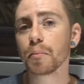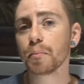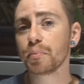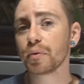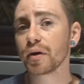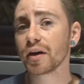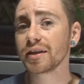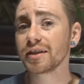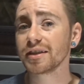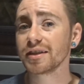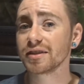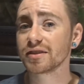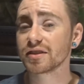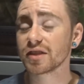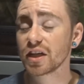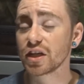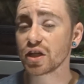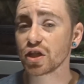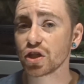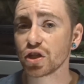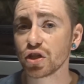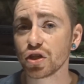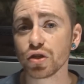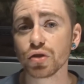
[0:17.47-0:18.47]
But it's a
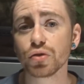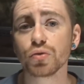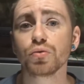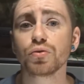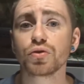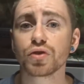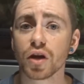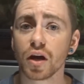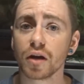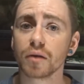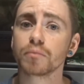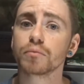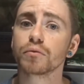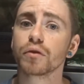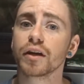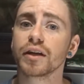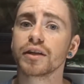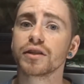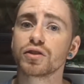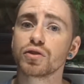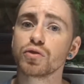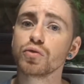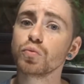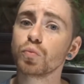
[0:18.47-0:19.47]
huge
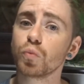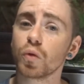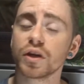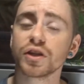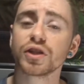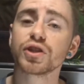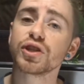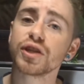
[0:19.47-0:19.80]
upgrade to what